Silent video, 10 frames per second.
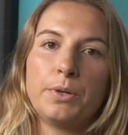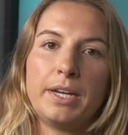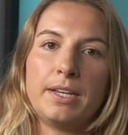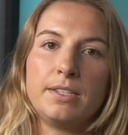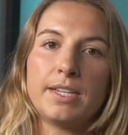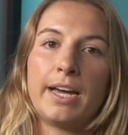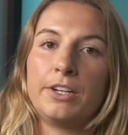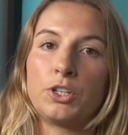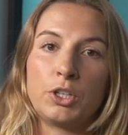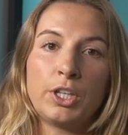is at
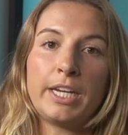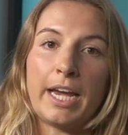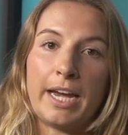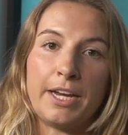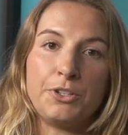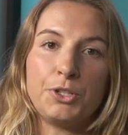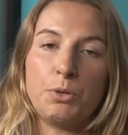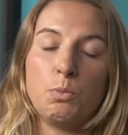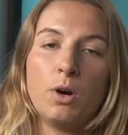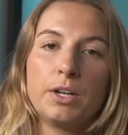an early age, you
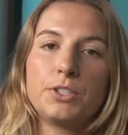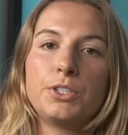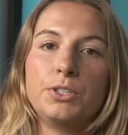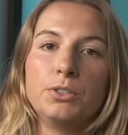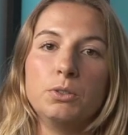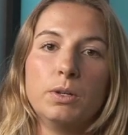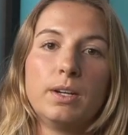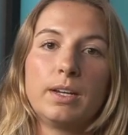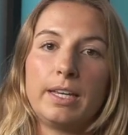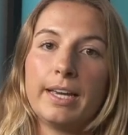want to
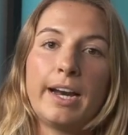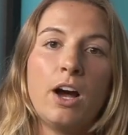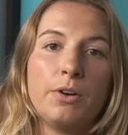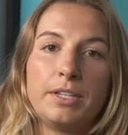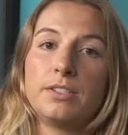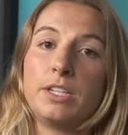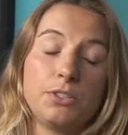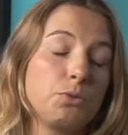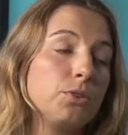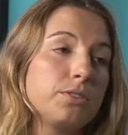get out and see
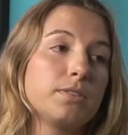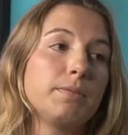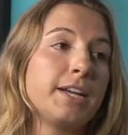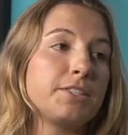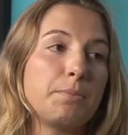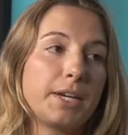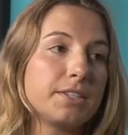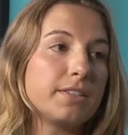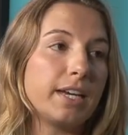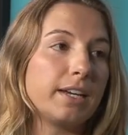schools. That's the
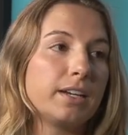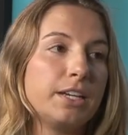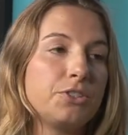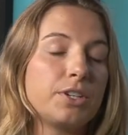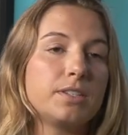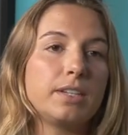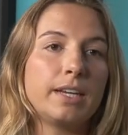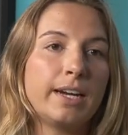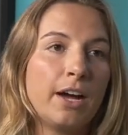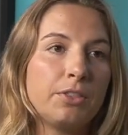biggest thing, is just
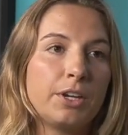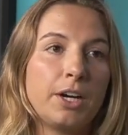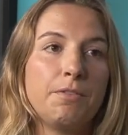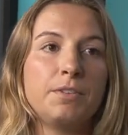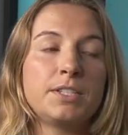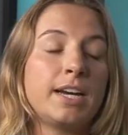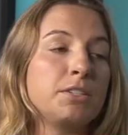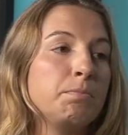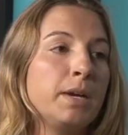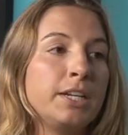get out there, visit as
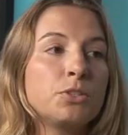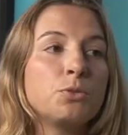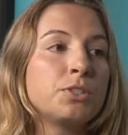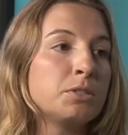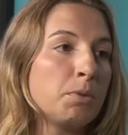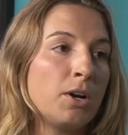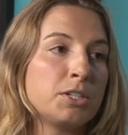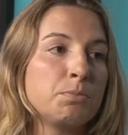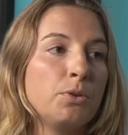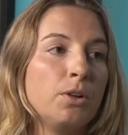many schools as
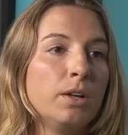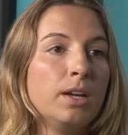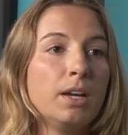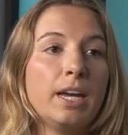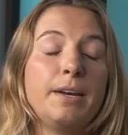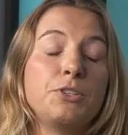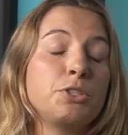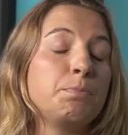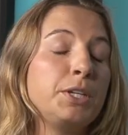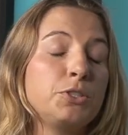possible, and
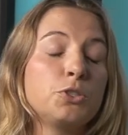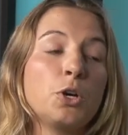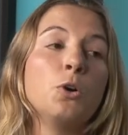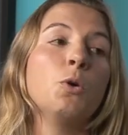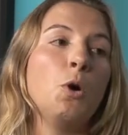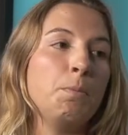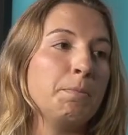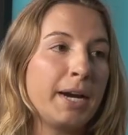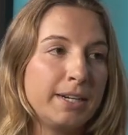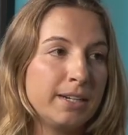just be so
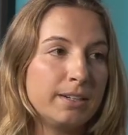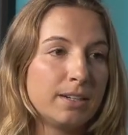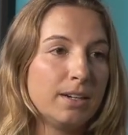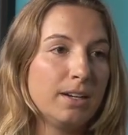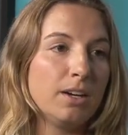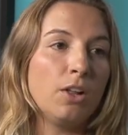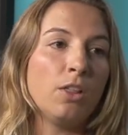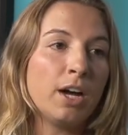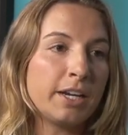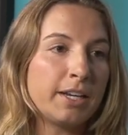open-minded. a
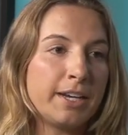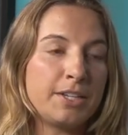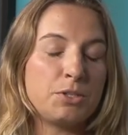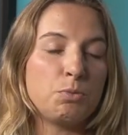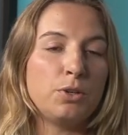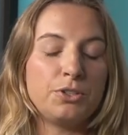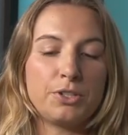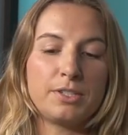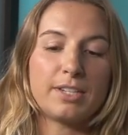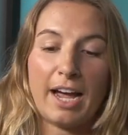lot of kids will
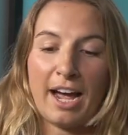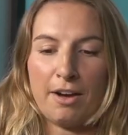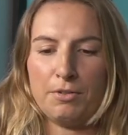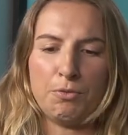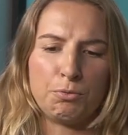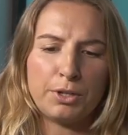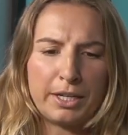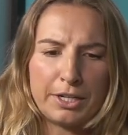just have a really